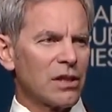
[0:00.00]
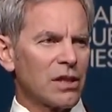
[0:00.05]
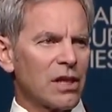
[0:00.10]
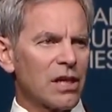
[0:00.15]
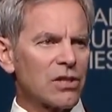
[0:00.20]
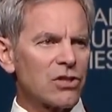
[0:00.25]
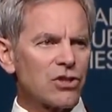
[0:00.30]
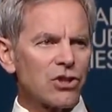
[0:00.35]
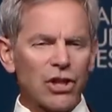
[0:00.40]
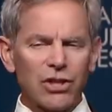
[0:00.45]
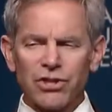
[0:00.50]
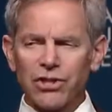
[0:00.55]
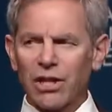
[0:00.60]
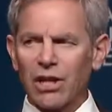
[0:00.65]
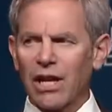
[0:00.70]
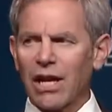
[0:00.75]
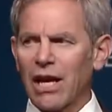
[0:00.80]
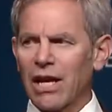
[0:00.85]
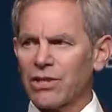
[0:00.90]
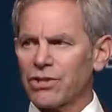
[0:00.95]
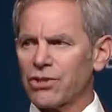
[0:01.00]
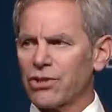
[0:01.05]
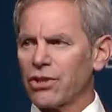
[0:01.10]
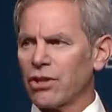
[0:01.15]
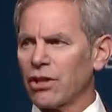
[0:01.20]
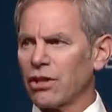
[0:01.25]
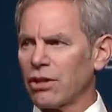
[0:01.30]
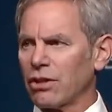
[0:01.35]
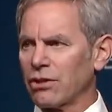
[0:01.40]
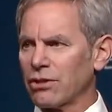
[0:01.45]
In just the last
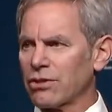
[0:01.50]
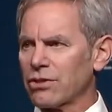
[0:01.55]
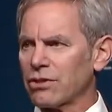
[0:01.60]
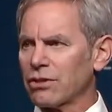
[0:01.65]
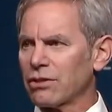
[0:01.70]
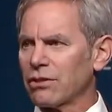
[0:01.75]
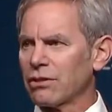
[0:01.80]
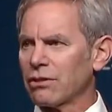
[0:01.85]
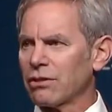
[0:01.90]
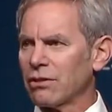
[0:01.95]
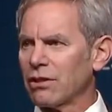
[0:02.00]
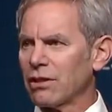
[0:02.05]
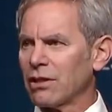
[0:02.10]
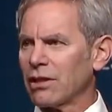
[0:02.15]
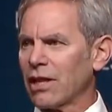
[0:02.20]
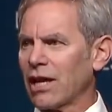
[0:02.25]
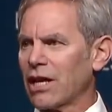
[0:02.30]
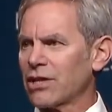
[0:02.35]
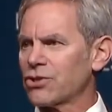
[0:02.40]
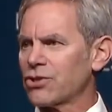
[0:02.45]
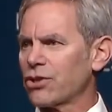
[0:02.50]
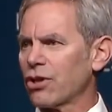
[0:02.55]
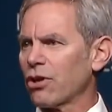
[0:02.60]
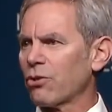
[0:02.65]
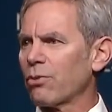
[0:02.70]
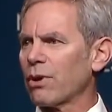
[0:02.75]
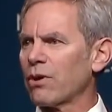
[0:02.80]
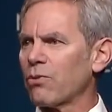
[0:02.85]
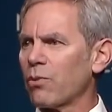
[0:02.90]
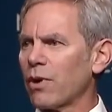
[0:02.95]
years, last year
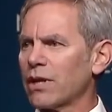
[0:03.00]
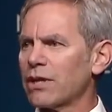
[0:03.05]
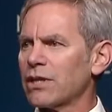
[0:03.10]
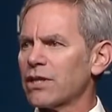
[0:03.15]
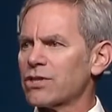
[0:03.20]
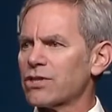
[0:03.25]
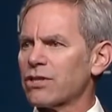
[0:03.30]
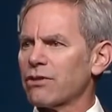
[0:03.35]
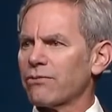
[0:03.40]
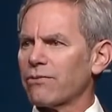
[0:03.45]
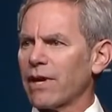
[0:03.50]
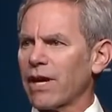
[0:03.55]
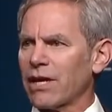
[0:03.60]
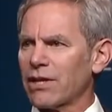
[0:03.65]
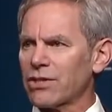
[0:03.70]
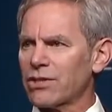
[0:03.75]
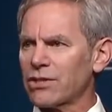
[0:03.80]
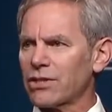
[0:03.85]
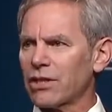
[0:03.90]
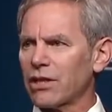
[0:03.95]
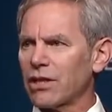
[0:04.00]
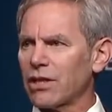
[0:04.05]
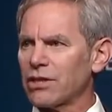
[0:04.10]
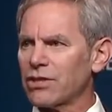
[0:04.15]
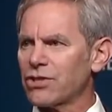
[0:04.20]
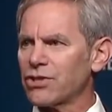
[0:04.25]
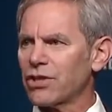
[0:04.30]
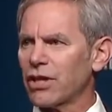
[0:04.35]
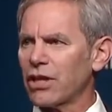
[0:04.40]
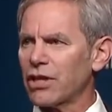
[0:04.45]
we witnessed events in
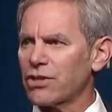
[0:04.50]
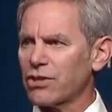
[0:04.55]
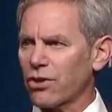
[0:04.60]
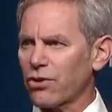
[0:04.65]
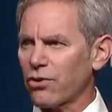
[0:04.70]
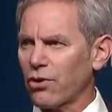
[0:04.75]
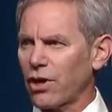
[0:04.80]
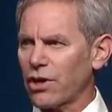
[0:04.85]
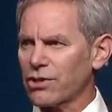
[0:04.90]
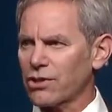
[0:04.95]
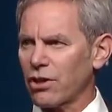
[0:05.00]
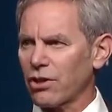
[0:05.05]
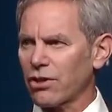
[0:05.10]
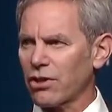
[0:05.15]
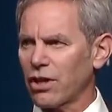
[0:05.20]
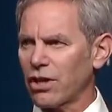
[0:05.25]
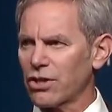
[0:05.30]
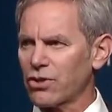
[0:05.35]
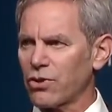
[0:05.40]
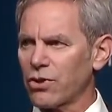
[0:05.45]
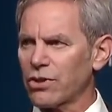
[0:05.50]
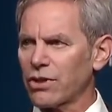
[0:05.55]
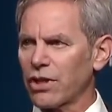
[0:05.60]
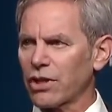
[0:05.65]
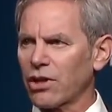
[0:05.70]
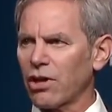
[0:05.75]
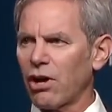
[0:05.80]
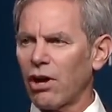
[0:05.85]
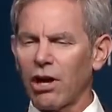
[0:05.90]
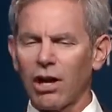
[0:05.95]
cities across our country
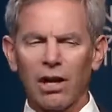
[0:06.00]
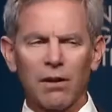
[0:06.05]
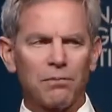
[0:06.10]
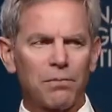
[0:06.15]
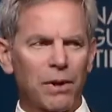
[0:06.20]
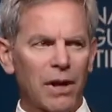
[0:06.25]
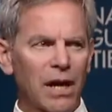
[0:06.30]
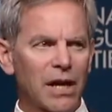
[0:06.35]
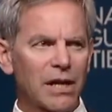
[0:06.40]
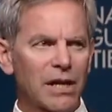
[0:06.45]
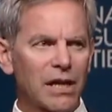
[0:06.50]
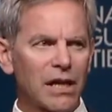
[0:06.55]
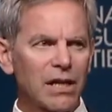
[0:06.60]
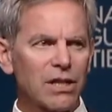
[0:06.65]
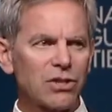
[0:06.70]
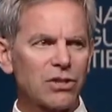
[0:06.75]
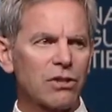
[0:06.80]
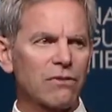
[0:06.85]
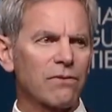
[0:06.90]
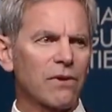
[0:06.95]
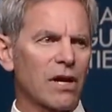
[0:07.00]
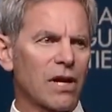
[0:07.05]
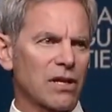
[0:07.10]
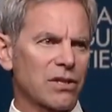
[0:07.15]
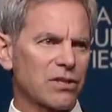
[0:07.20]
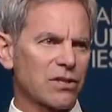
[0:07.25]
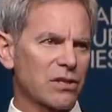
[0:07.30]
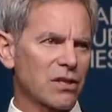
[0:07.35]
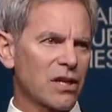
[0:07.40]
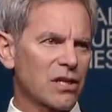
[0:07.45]
that call upon each of
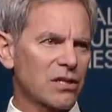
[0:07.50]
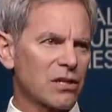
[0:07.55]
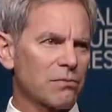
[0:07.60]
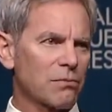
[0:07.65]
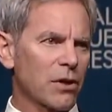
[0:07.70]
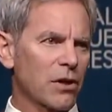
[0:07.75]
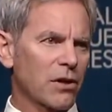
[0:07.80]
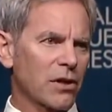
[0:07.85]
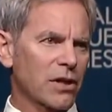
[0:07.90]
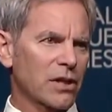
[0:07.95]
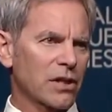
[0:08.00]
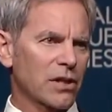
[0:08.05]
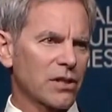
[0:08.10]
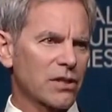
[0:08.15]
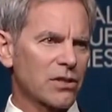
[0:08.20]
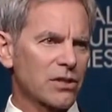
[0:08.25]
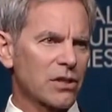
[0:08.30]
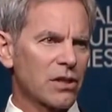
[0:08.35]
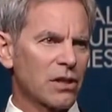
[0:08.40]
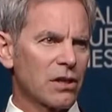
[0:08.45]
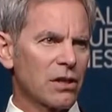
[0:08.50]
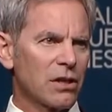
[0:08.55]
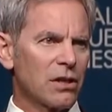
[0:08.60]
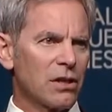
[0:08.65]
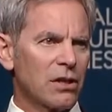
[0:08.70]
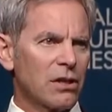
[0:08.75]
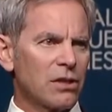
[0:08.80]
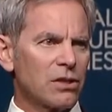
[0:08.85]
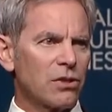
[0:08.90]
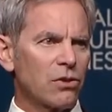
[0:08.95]
us as Americans
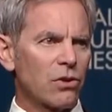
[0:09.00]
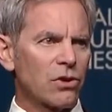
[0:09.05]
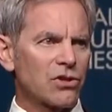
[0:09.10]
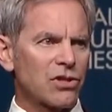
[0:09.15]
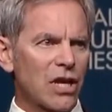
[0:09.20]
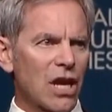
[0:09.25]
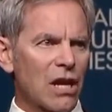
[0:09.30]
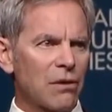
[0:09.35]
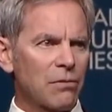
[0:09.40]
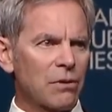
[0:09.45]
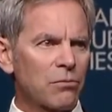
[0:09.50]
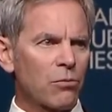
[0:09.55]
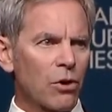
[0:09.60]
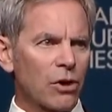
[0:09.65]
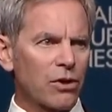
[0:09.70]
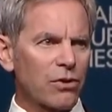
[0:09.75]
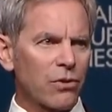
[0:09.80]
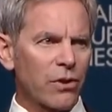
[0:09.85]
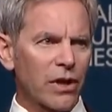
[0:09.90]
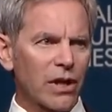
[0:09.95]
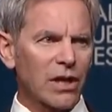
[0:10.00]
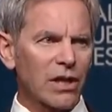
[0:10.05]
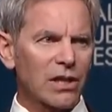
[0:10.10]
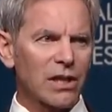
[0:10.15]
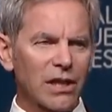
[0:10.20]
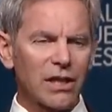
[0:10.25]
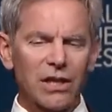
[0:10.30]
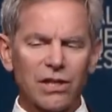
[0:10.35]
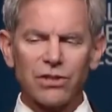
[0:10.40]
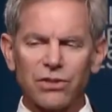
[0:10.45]
to examine more
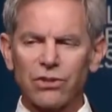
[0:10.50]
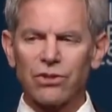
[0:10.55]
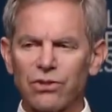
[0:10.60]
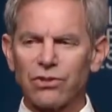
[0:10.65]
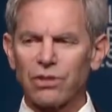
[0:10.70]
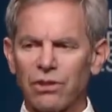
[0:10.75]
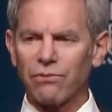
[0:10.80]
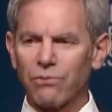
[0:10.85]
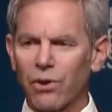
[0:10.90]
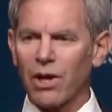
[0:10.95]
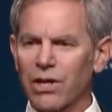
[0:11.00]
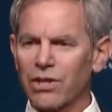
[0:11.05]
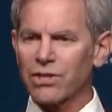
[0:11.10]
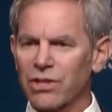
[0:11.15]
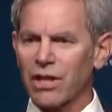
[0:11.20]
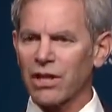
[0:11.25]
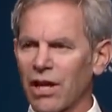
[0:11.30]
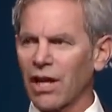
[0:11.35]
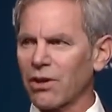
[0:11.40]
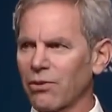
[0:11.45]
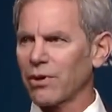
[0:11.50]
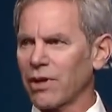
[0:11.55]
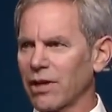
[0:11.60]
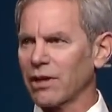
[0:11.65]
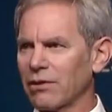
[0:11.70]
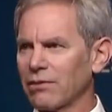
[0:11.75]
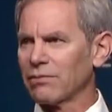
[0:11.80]
critically issues of race and equity.